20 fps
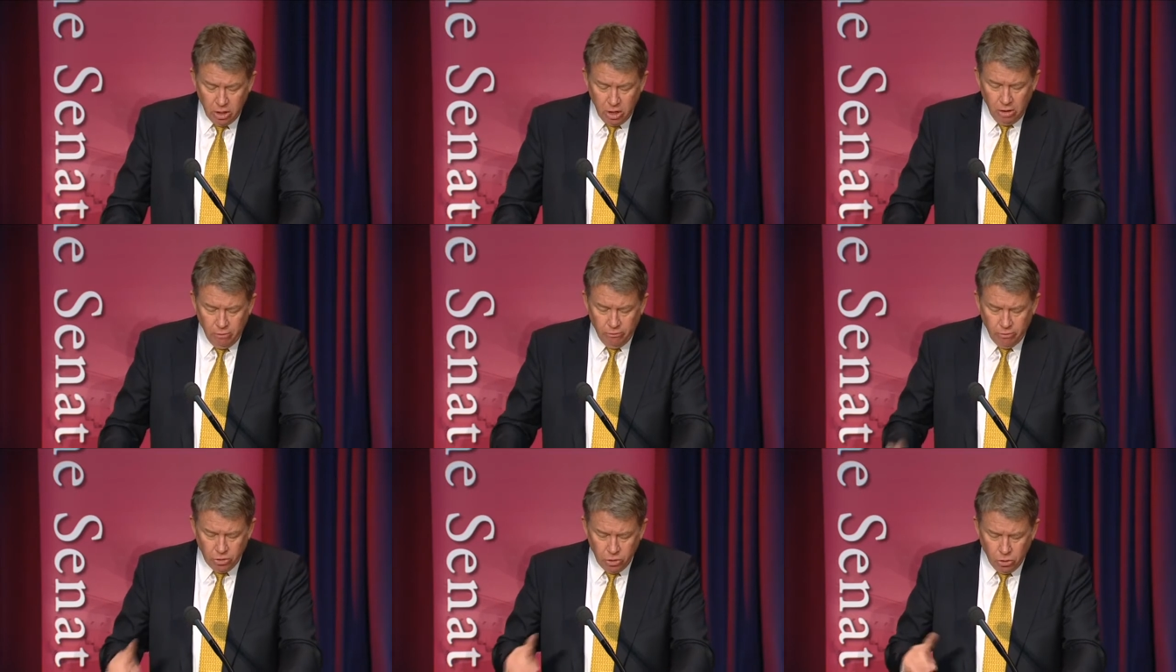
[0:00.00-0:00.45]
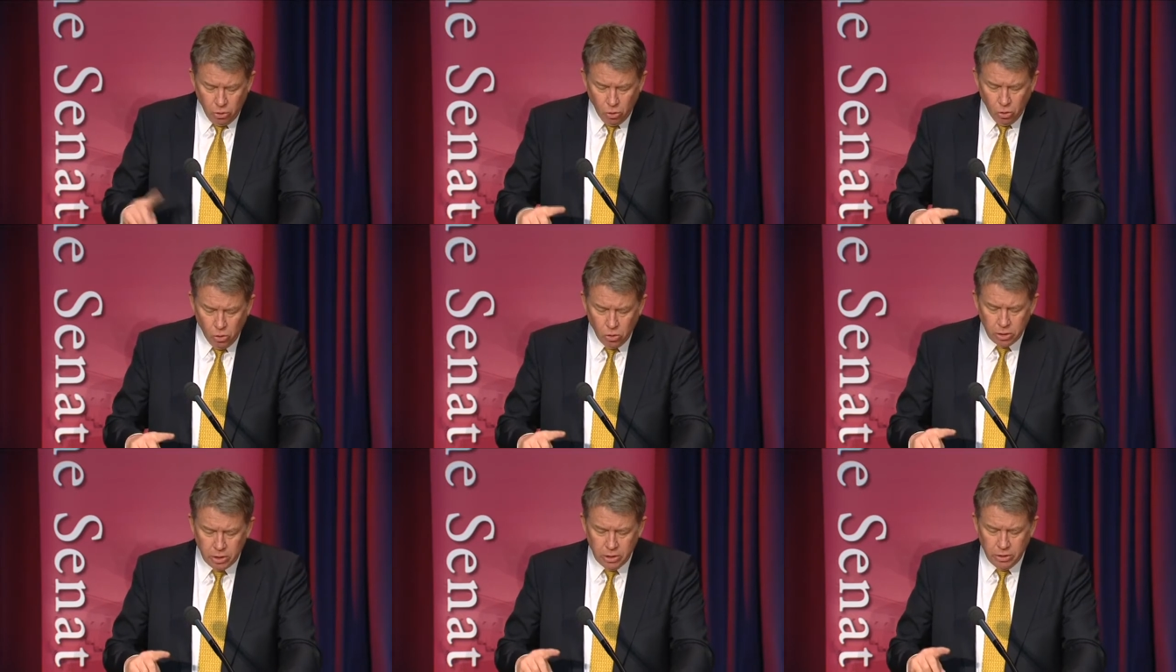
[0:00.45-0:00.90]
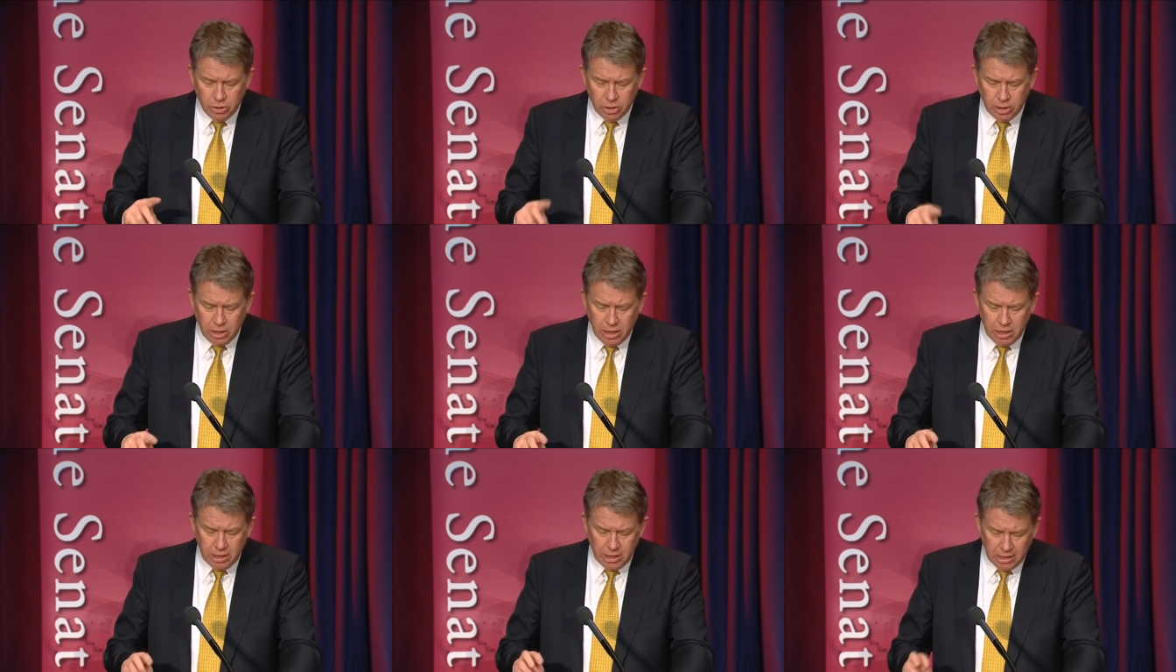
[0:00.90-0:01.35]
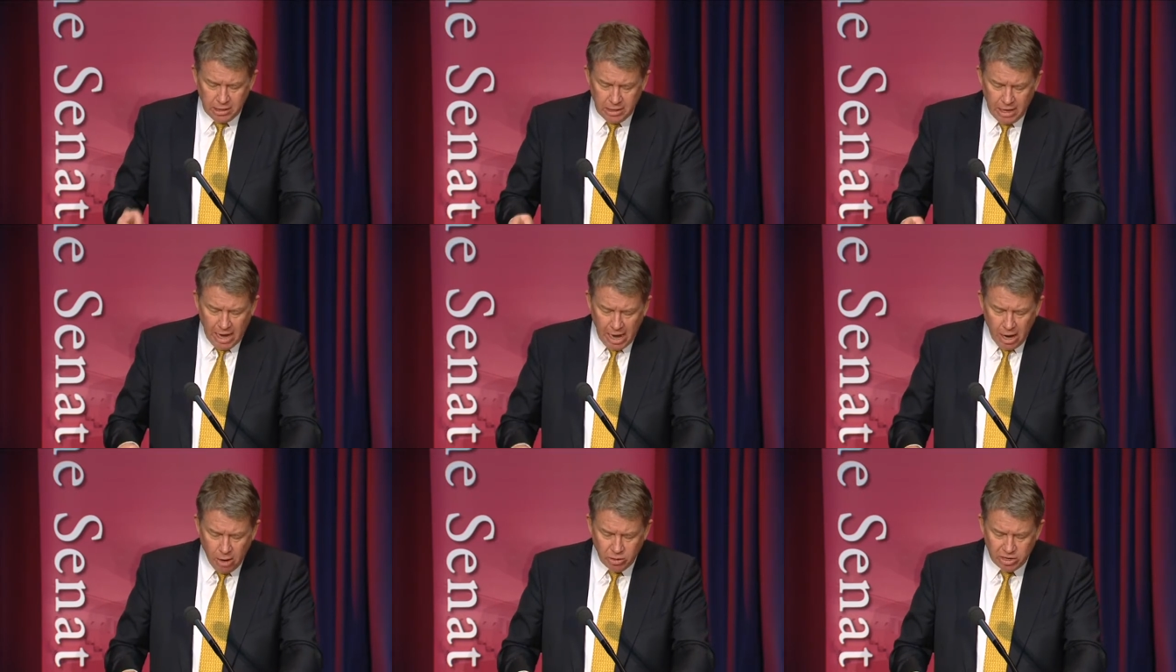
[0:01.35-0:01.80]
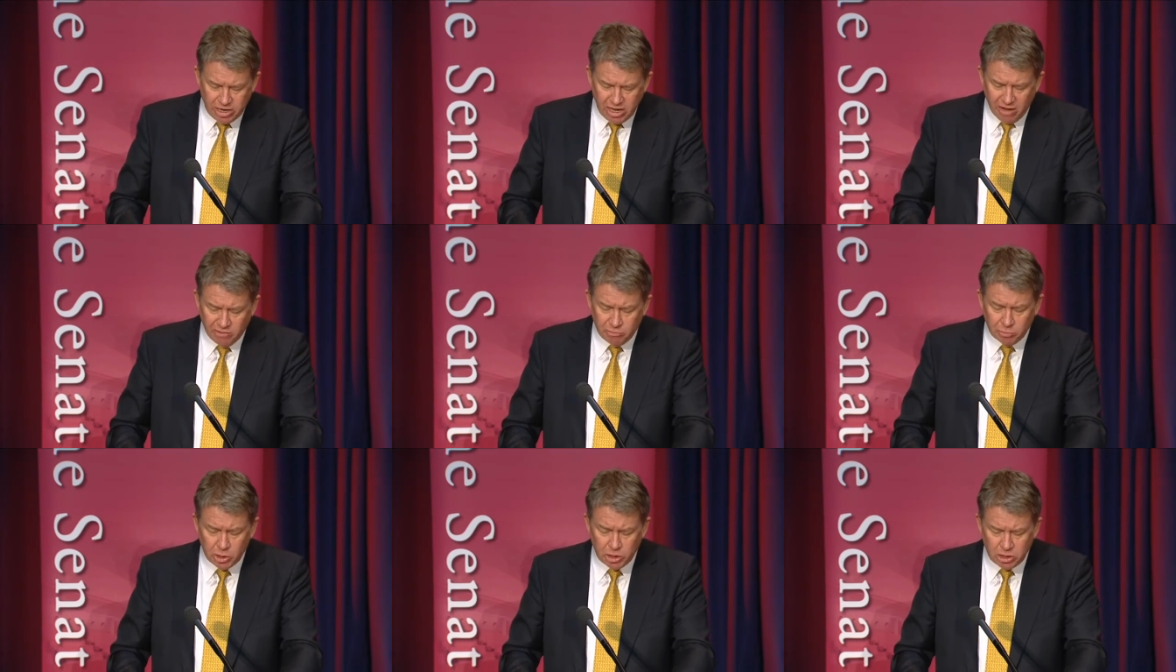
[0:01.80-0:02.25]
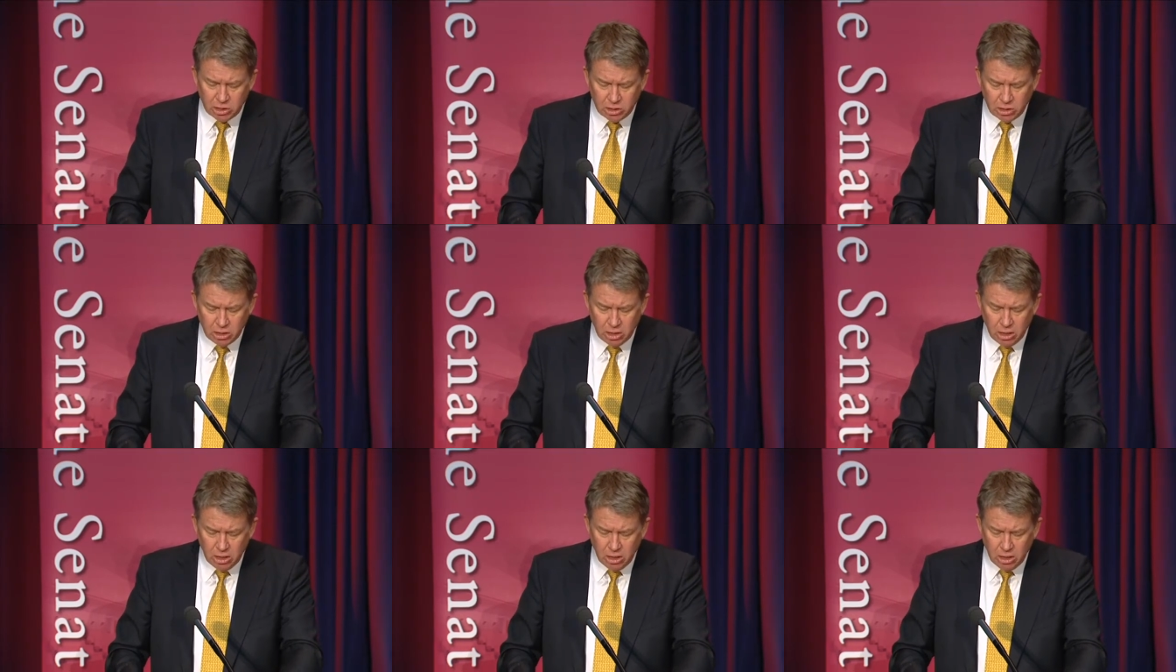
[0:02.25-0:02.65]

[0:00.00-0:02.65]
for the Hawke, the Keating and the Howard governments,